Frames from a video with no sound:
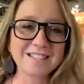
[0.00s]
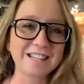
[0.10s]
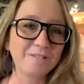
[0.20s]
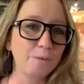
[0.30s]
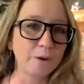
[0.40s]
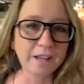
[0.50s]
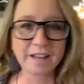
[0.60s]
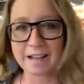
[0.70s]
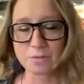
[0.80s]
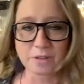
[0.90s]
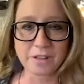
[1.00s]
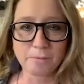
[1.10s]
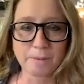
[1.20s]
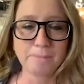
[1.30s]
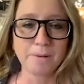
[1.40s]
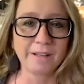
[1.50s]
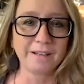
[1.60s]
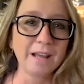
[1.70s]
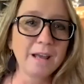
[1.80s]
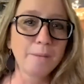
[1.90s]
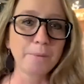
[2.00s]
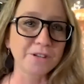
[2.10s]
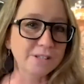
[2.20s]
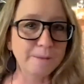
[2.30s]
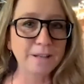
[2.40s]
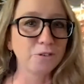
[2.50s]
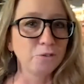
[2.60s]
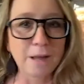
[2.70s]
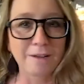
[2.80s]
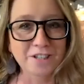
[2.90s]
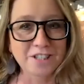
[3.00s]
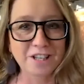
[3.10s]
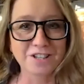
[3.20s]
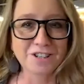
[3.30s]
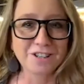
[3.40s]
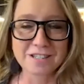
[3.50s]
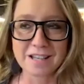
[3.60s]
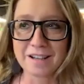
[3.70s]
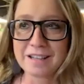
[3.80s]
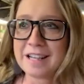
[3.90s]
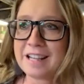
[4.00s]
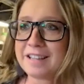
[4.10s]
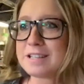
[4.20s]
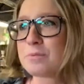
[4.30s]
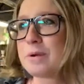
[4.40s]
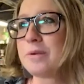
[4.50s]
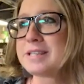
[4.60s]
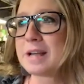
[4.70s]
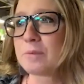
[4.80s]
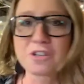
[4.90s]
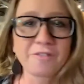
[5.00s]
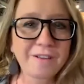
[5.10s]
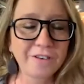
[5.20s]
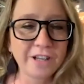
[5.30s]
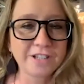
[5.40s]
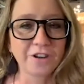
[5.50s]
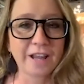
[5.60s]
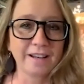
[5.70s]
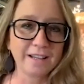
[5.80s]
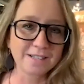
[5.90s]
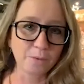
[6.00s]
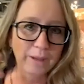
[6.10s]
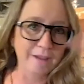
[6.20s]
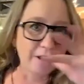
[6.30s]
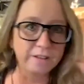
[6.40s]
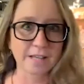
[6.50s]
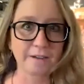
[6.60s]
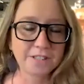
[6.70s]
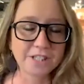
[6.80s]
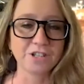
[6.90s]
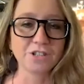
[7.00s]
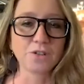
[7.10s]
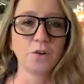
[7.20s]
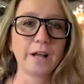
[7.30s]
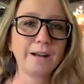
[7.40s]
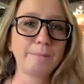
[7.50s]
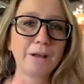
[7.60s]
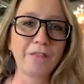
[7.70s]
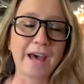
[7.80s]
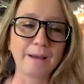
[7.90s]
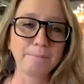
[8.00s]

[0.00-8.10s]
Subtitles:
And if you want to connect with other people and participate in group conversations, this week we said, what's your favorite Easter candy? So we have all these conversations going on about that.